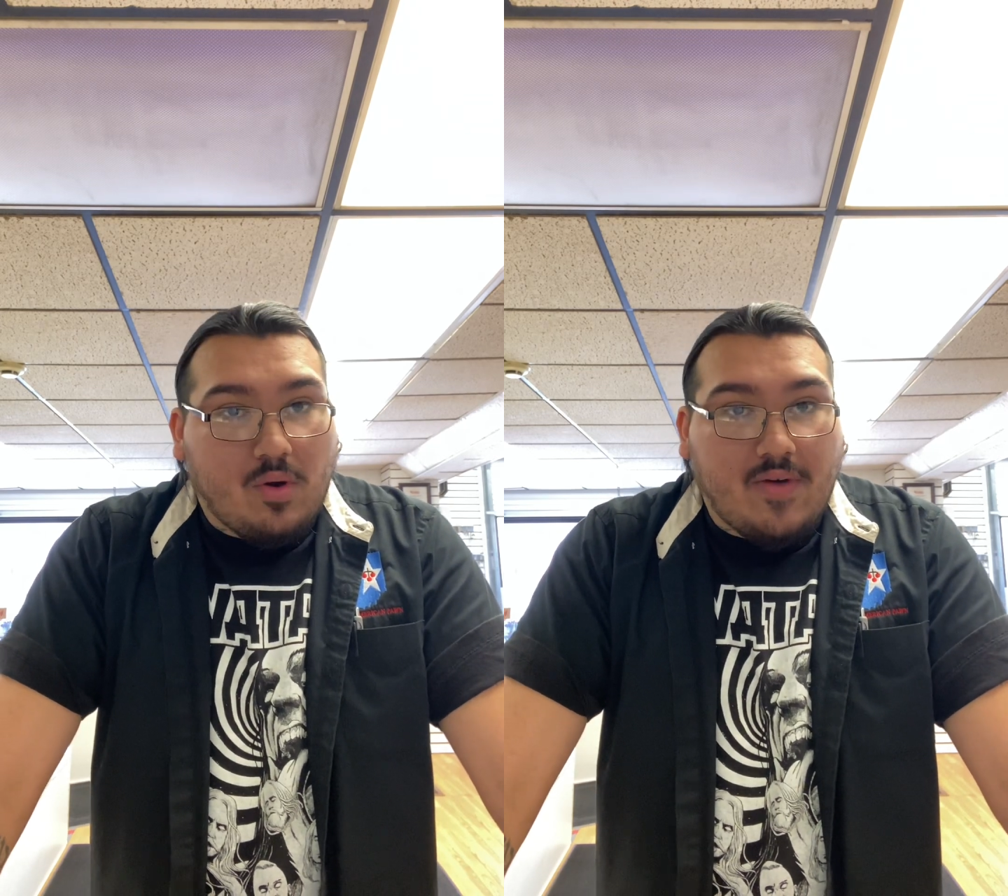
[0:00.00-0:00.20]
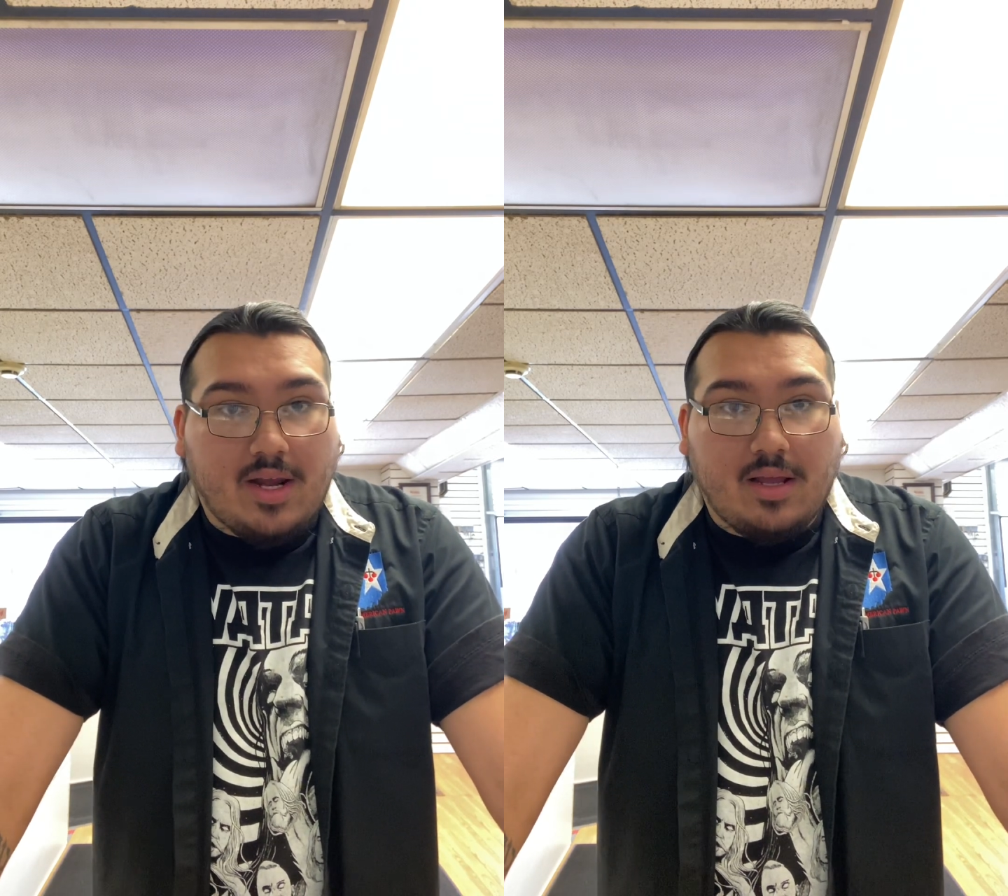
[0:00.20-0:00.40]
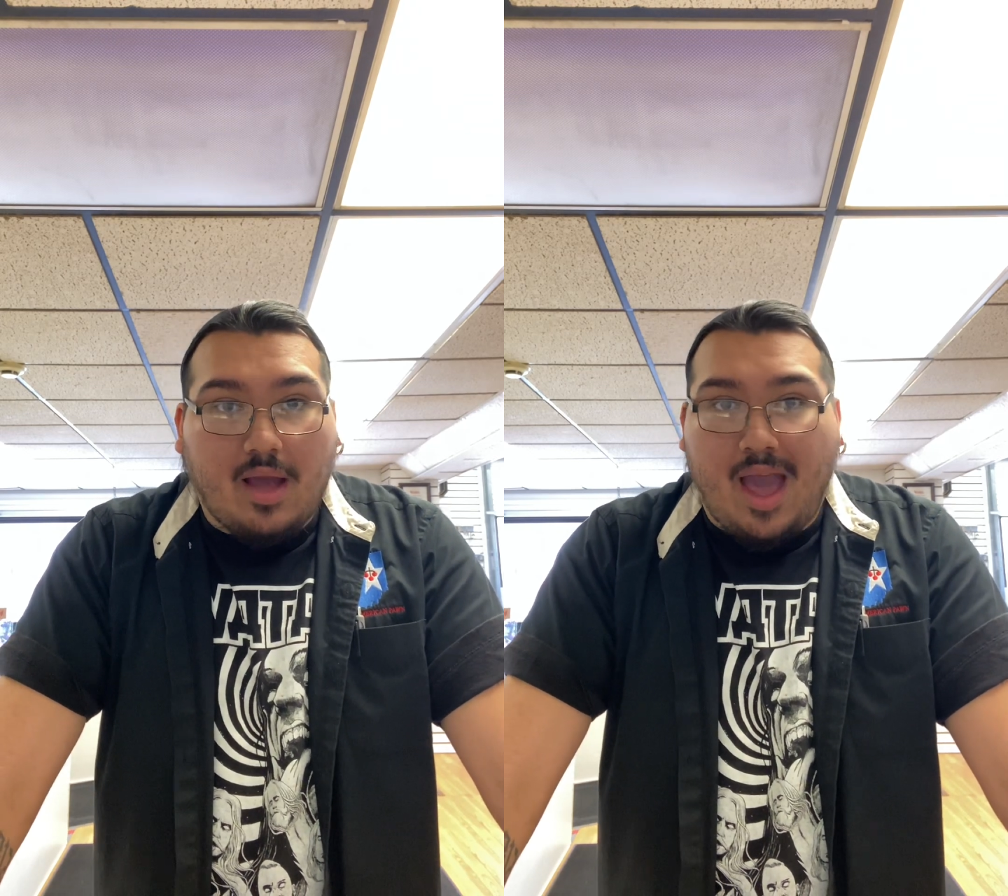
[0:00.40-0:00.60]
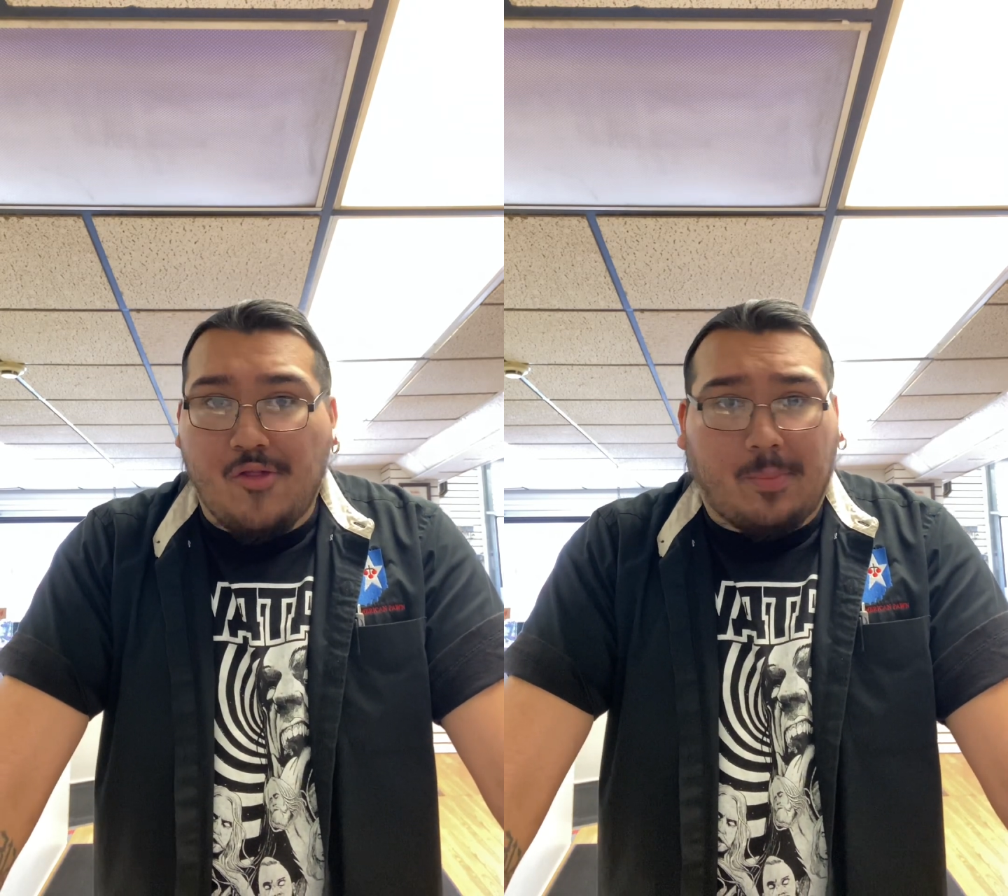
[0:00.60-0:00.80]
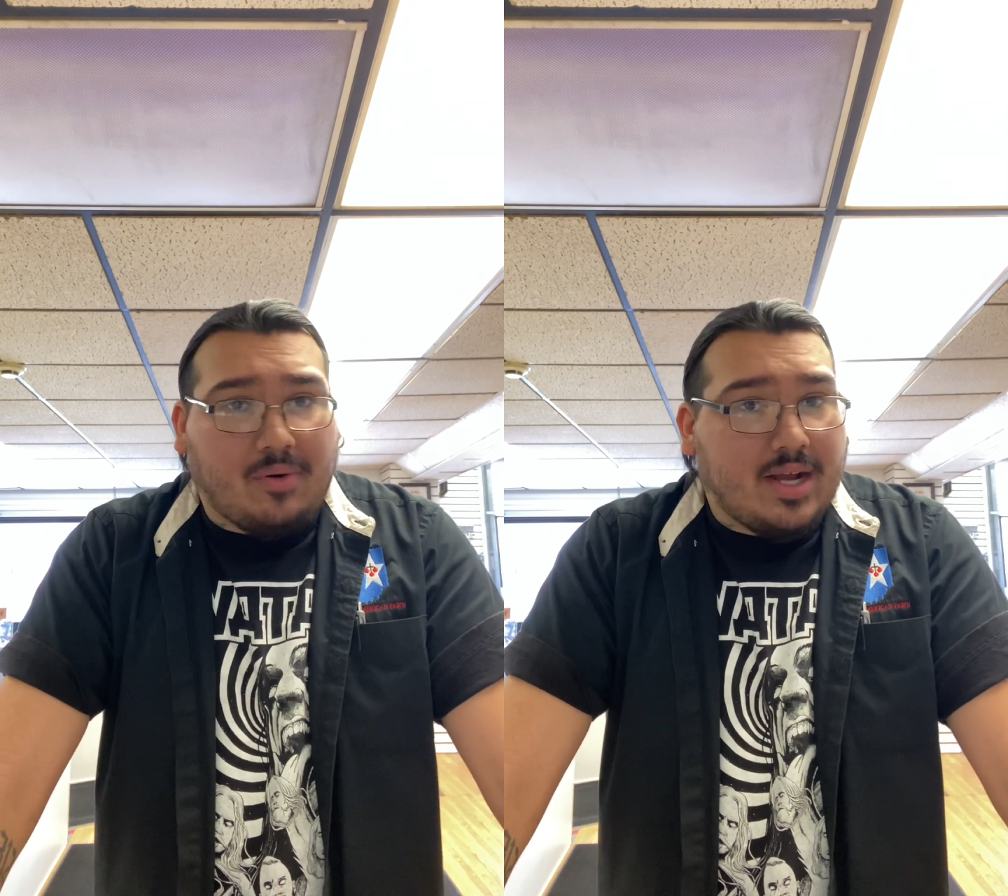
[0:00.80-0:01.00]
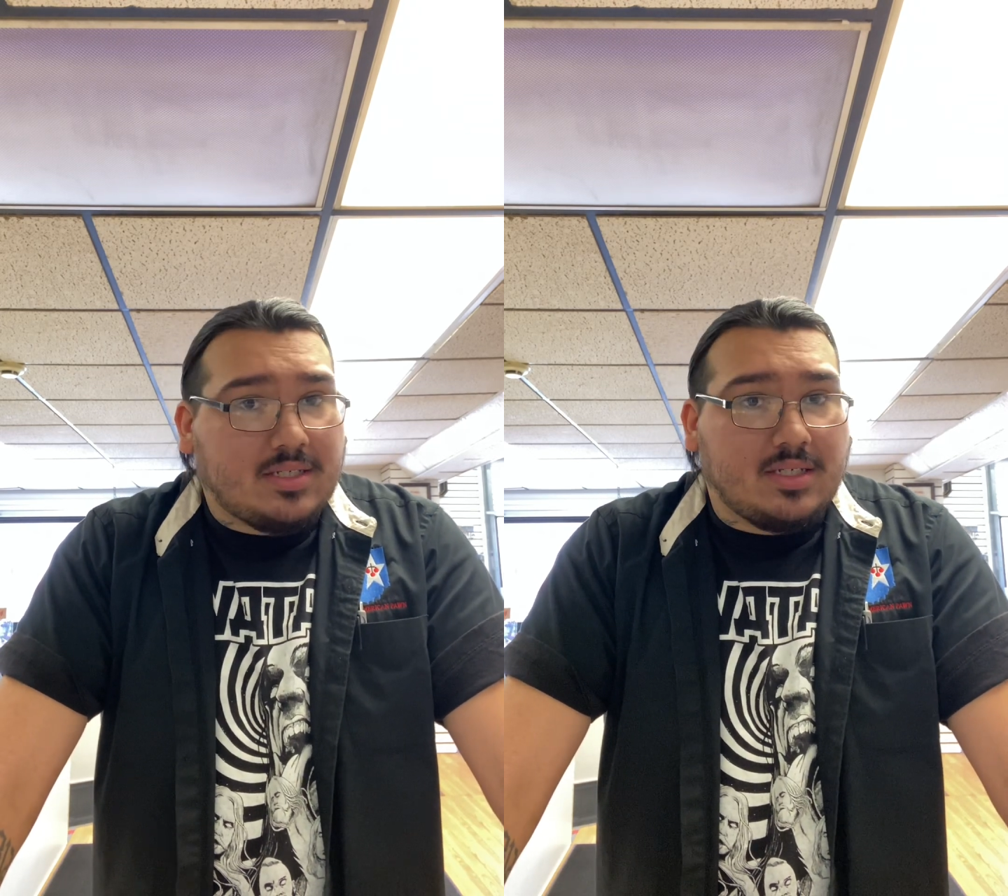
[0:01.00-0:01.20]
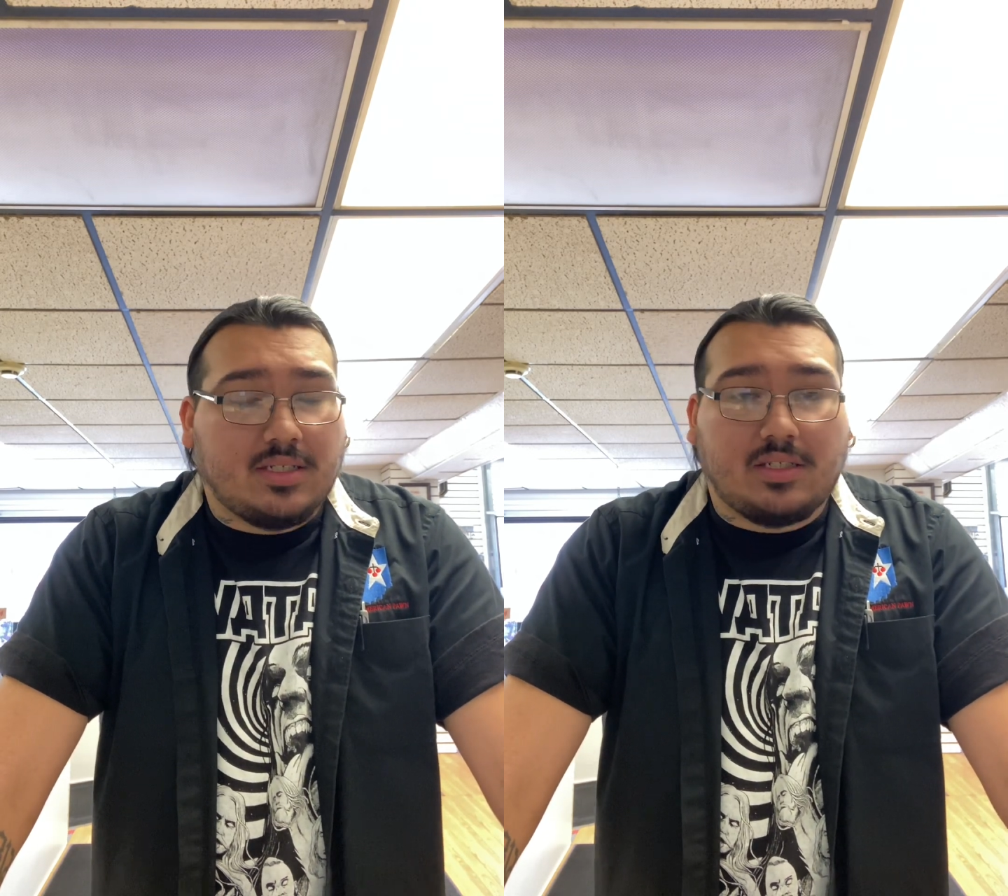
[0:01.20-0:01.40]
of any other prices.